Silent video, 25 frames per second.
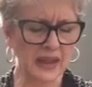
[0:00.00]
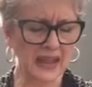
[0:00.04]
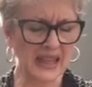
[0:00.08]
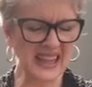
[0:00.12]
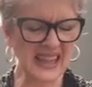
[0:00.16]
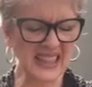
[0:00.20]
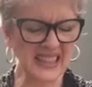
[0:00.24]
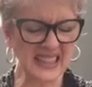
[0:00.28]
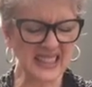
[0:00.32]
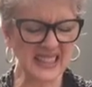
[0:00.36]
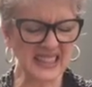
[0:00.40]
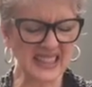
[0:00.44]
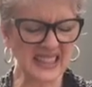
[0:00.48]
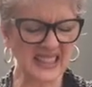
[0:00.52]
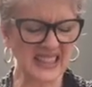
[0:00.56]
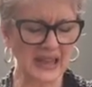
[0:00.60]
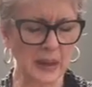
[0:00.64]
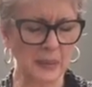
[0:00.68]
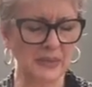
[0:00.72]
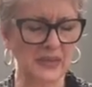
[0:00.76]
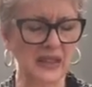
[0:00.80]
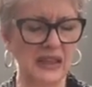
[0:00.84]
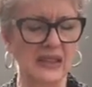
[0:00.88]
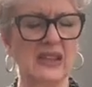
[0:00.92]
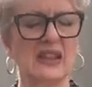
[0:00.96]
Is it
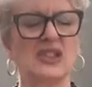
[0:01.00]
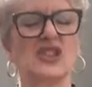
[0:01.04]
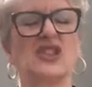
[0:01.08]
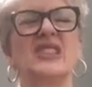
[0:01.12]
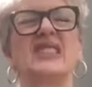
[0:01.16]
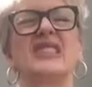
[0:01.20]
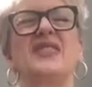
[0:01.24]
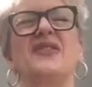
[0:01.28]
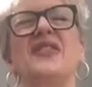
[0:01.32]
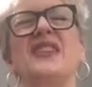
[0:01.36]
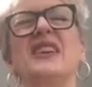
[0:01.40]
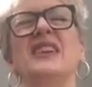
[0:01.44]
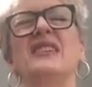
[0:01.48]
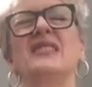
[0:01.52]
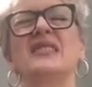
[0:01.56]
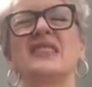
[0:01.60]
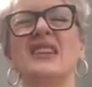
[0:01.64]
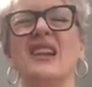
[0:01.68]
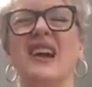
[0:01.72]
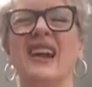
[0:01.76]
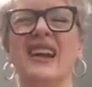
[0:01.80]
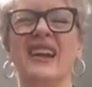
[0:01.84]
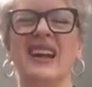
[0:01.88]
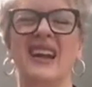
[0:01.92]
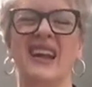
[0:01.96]
something that just feels like